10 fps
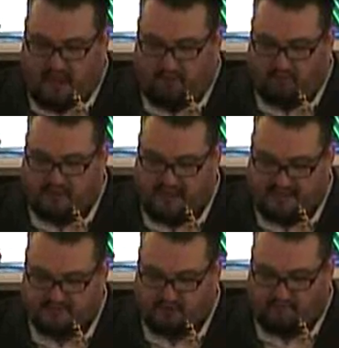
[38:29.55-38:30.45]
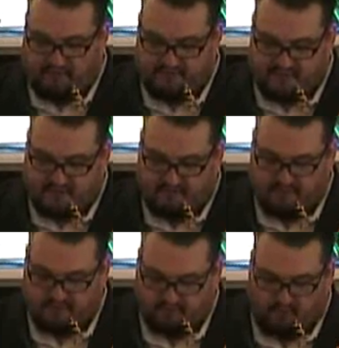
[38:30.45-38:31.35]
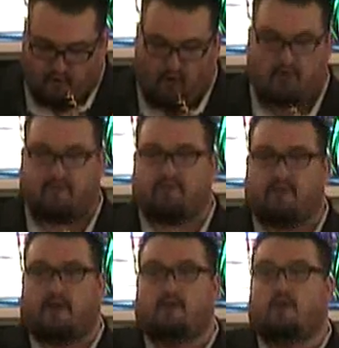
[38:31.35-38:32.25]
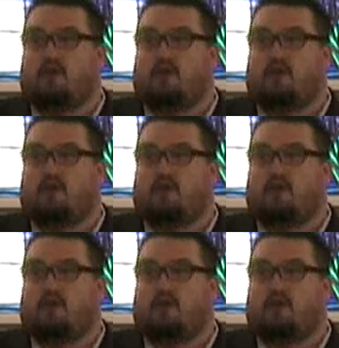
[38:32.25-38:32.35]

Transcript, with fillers: I will cast off the seed of Israel for all they have done.